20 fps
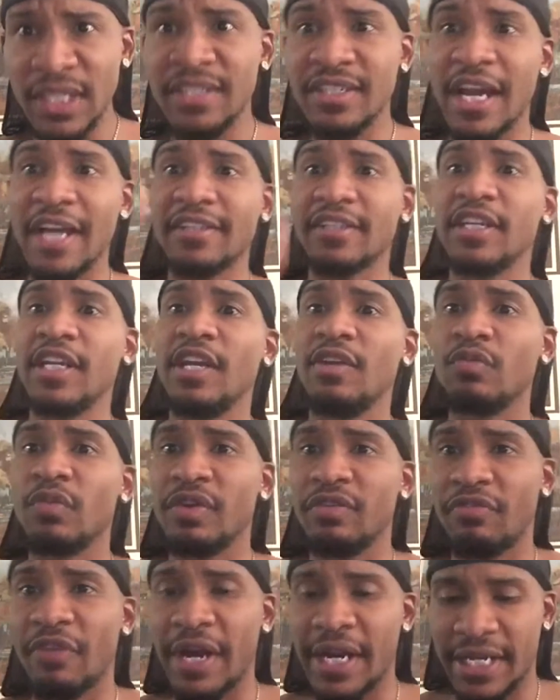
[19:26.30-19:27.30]
Dr.
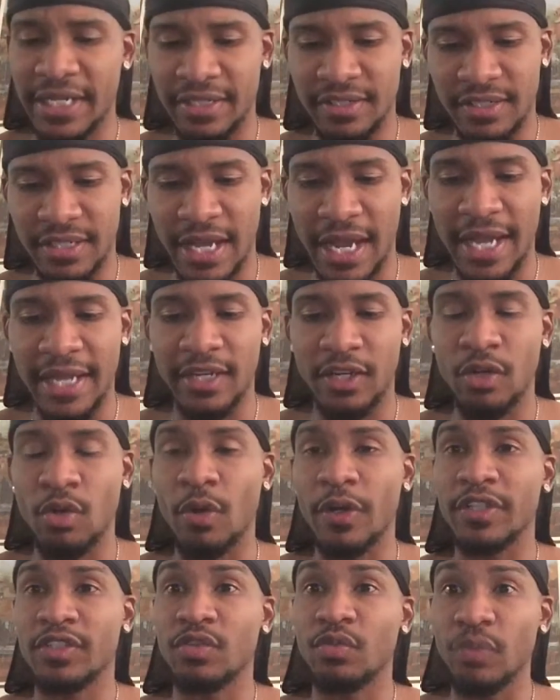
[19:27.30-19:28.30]
Henry Frankenstein in
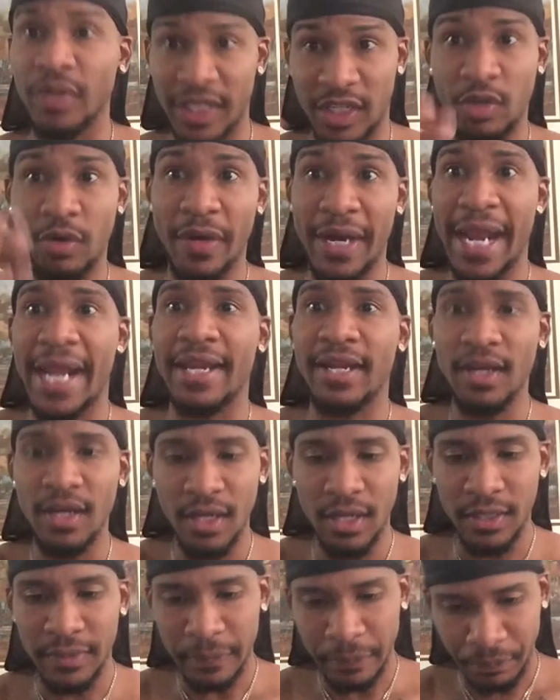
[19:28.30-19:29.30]
order to recreate
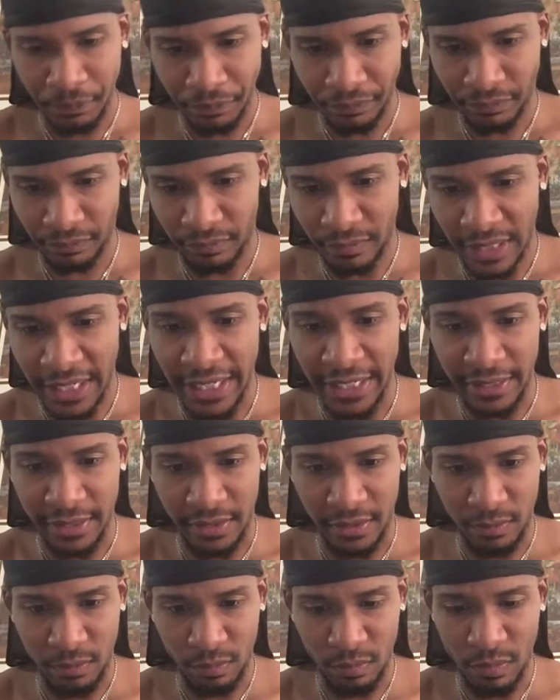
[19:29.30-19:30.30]

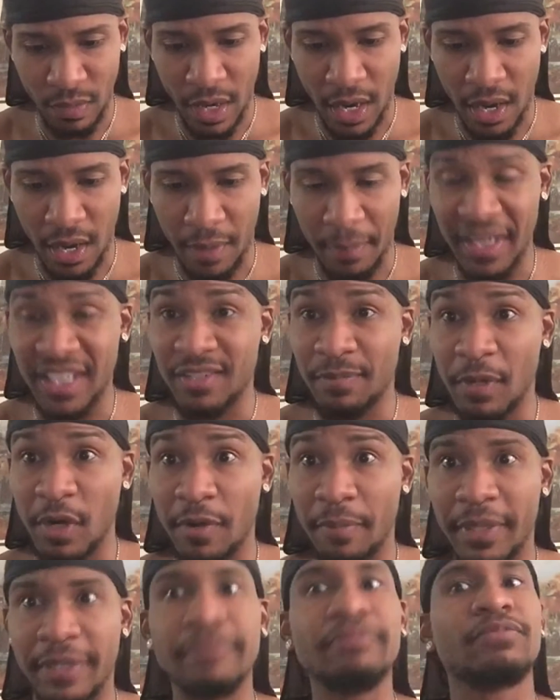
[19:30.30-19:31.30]
his
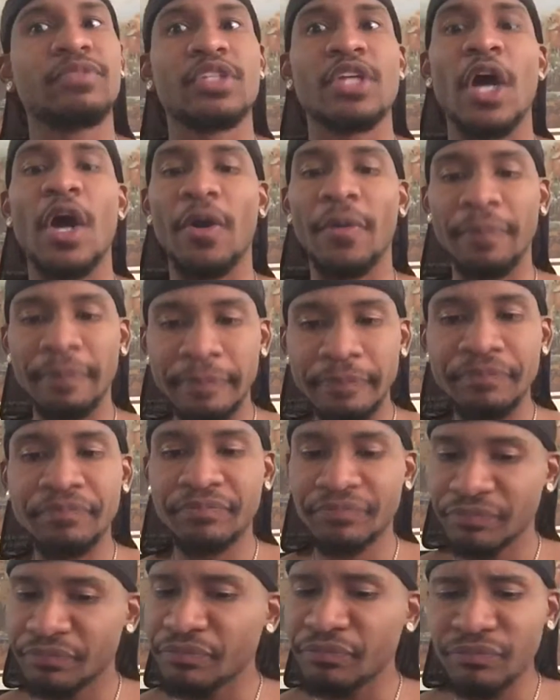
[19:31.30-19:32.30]
experiment. So
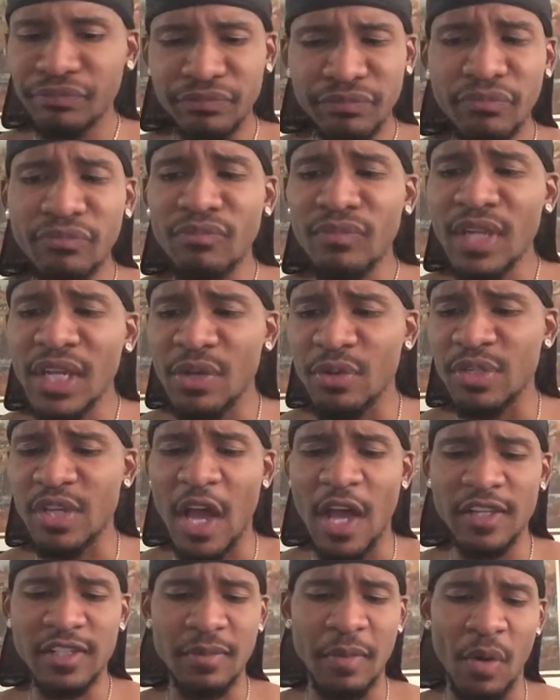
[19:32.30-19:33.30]
it was
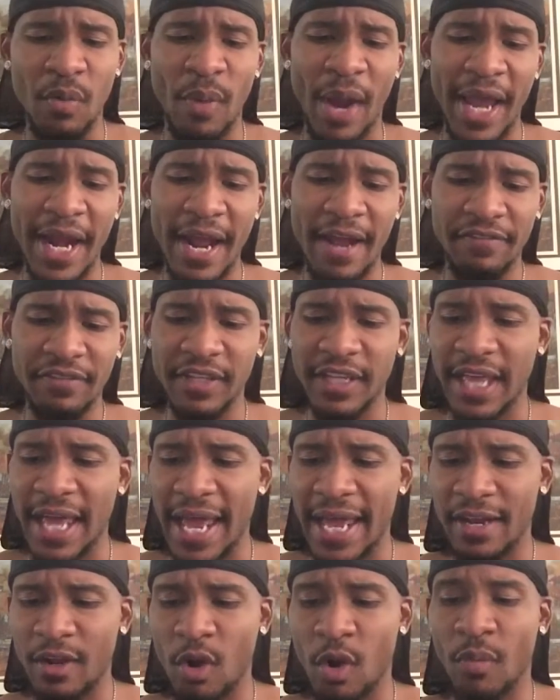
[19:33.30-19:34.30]
awesome. And right after
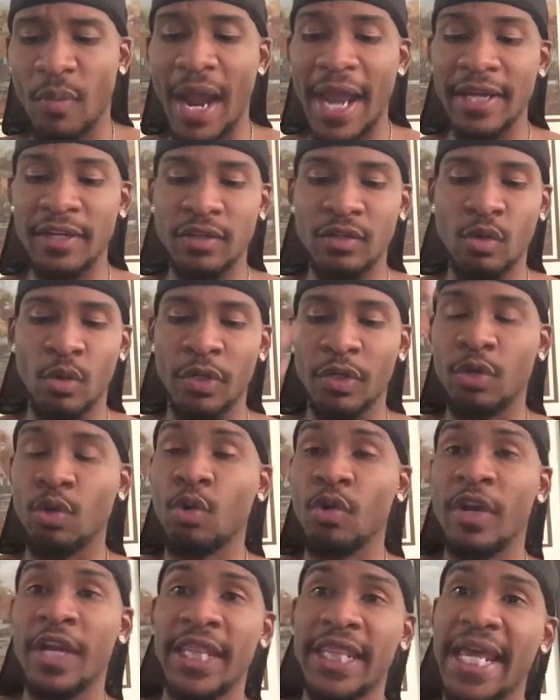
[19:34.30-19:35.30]
that,
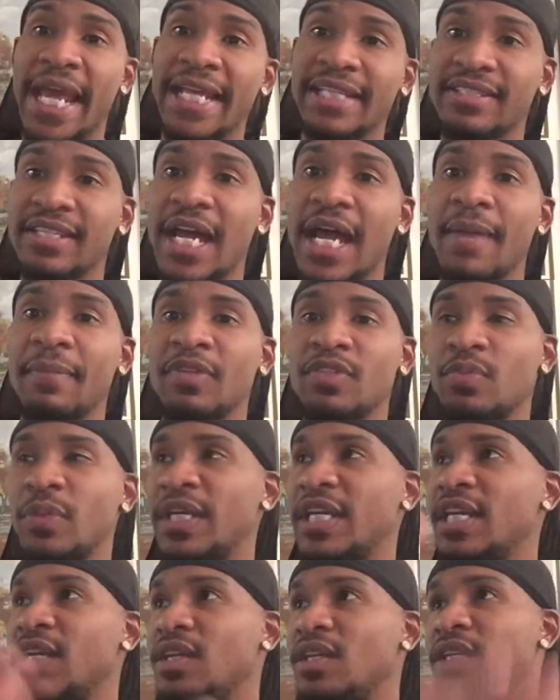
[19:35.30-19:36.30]
during that time, is when
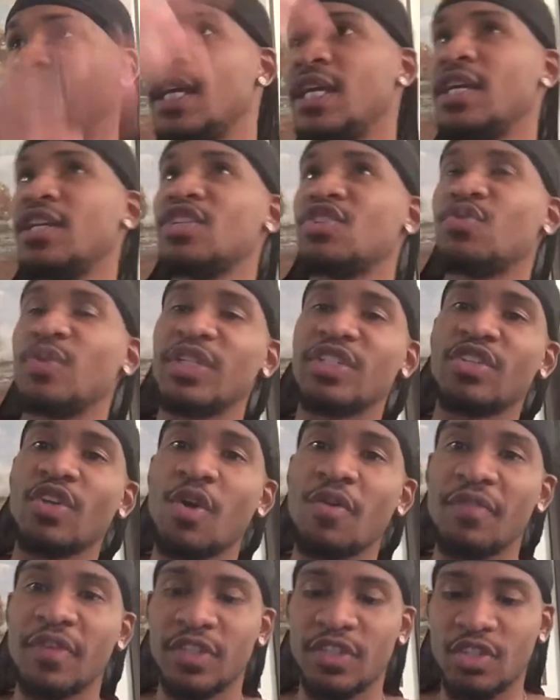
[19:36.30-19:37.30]
he switched
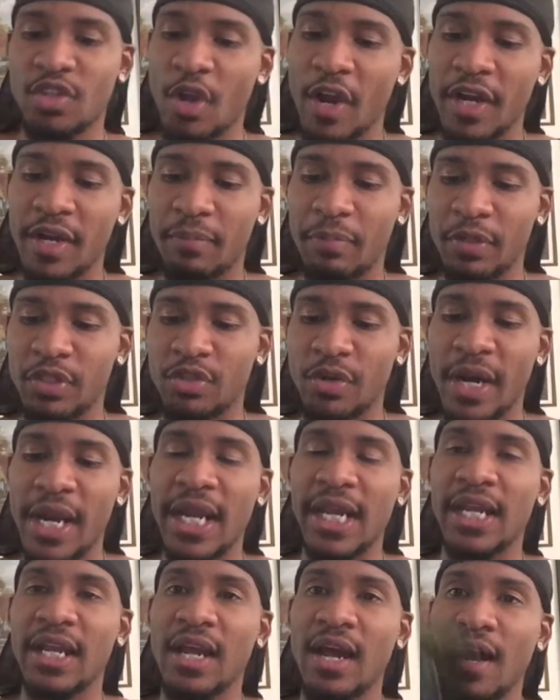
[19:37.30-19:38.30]
over and started
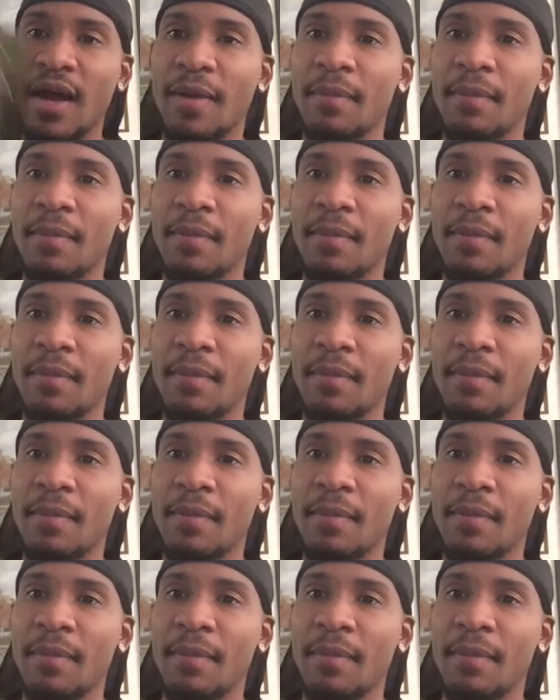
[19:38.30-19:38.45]
portraying